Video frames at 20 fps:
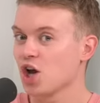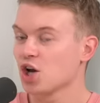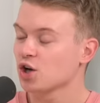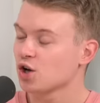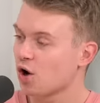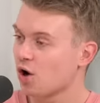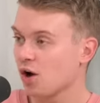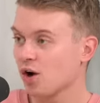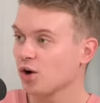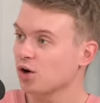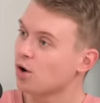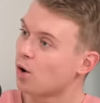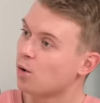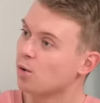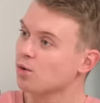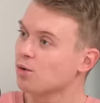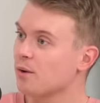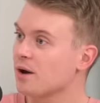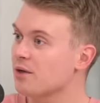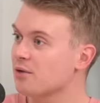Got
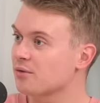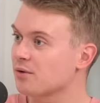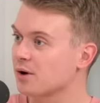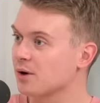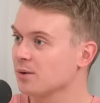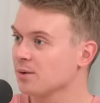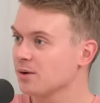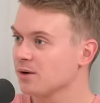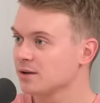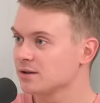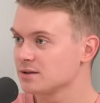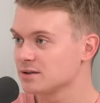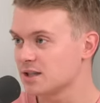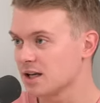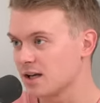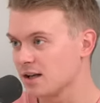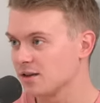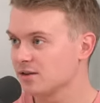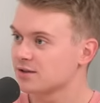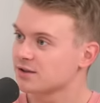all the way through
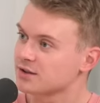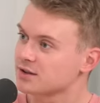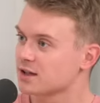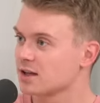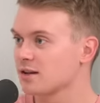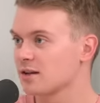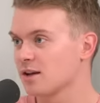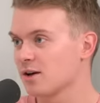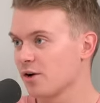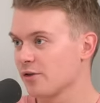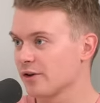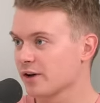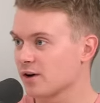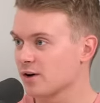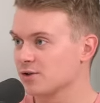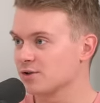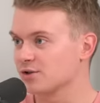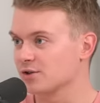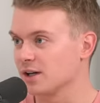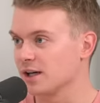to to the other
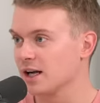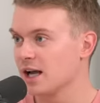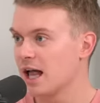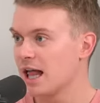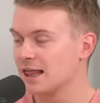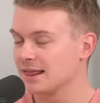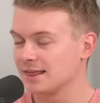country,